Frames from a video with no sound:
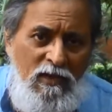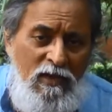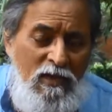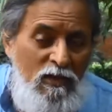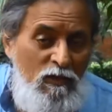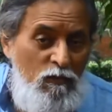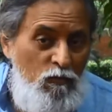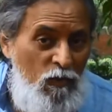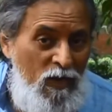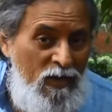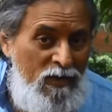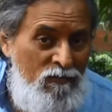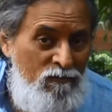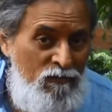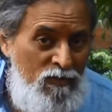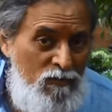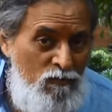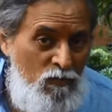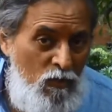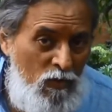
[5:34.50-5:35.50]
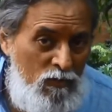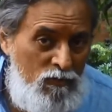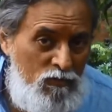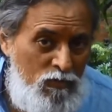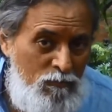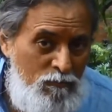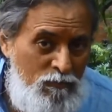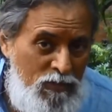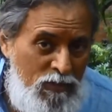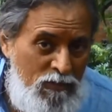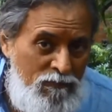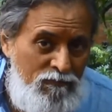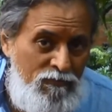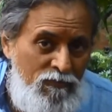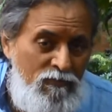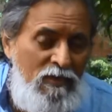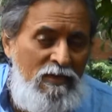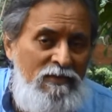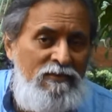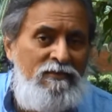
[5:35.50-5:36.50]
When we want to bring
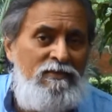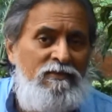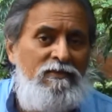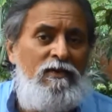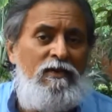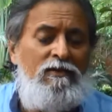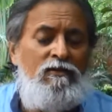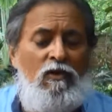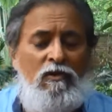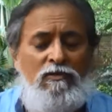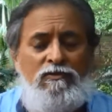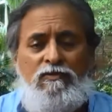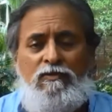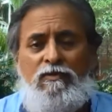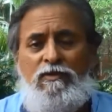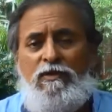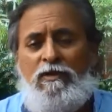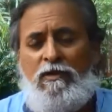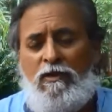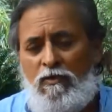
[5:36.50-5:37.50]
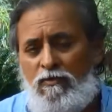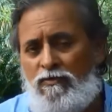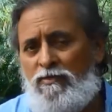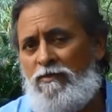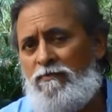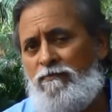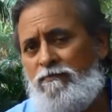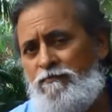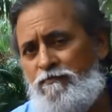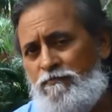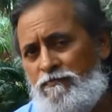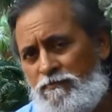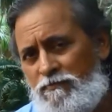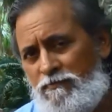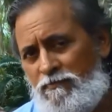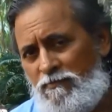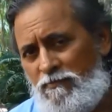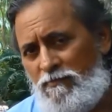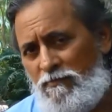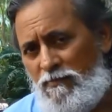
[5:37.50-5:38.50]
frugality and also
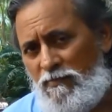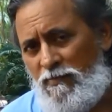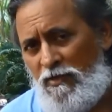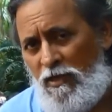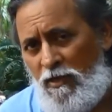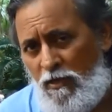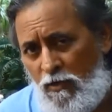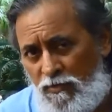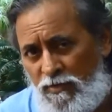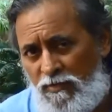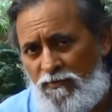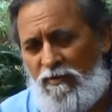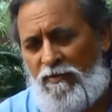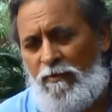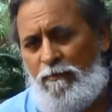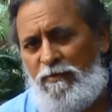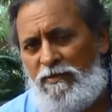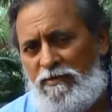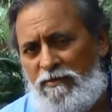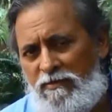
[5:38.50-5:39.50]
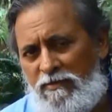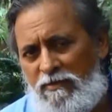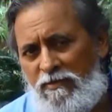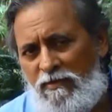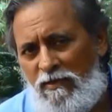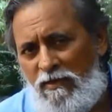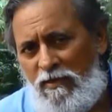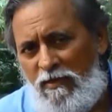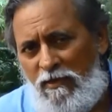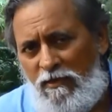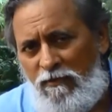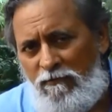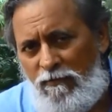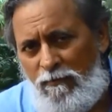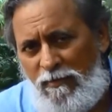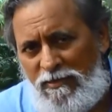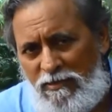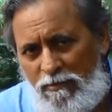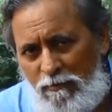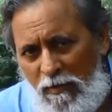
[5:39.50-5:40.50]
inclusive development, we
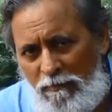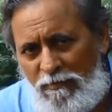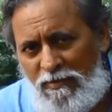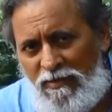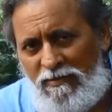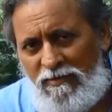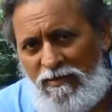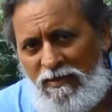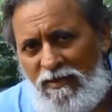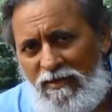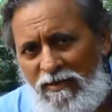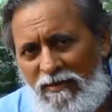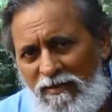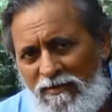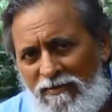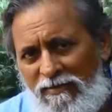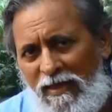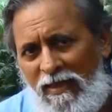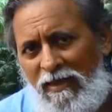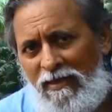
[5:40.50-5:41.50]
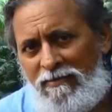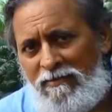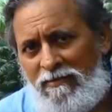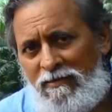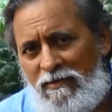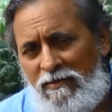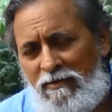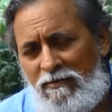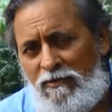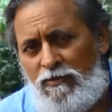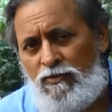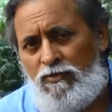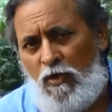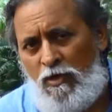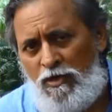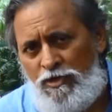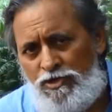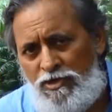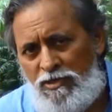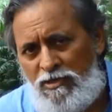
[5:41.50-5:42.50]
must remember that the
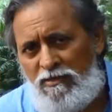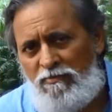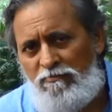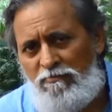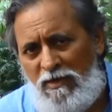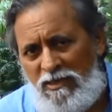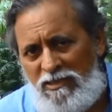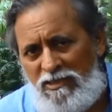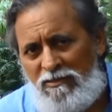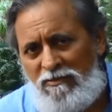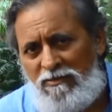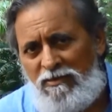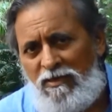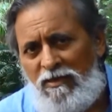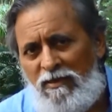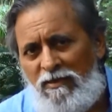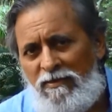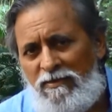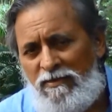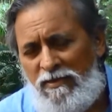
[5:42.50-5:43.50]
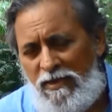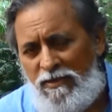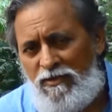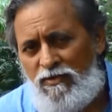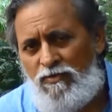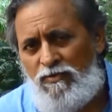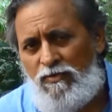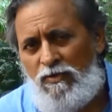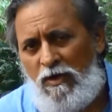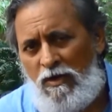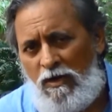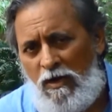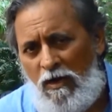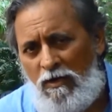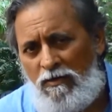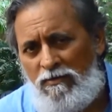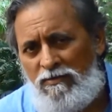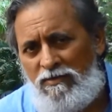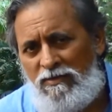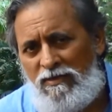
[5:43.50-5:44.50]
solutions must take into
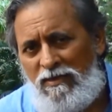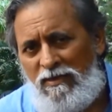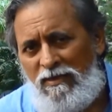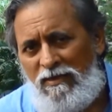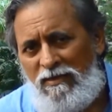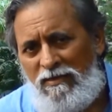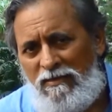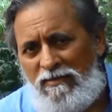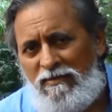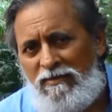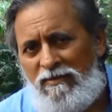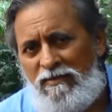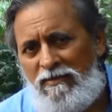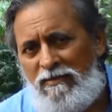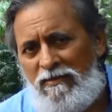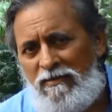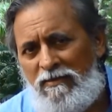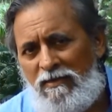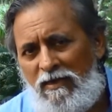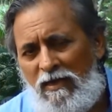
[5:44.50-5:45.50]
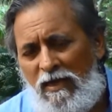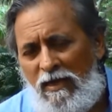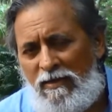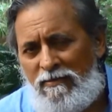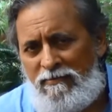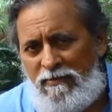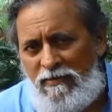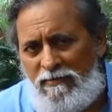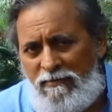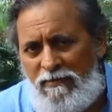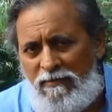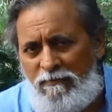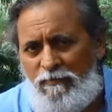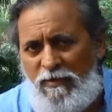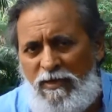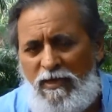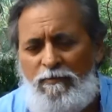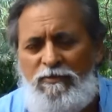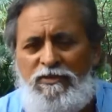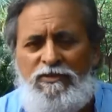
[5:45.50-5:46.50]
account the existing
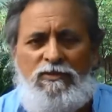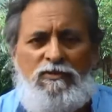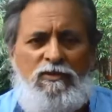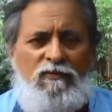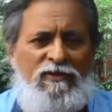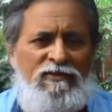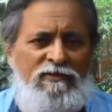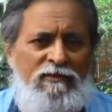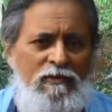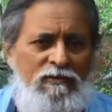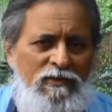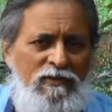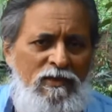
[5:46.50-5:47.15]
parameters of exclusion